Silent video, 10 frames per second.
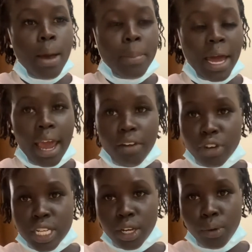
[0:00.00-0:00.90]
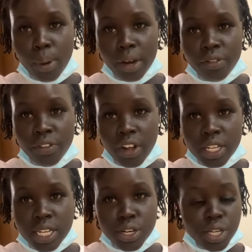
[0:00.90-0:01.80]
But every single one of the
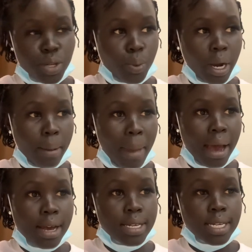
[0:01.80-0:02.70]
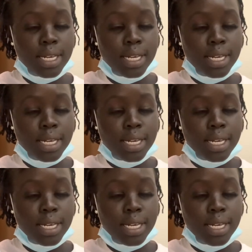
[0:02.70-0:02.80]
volunteers is wearing a mask,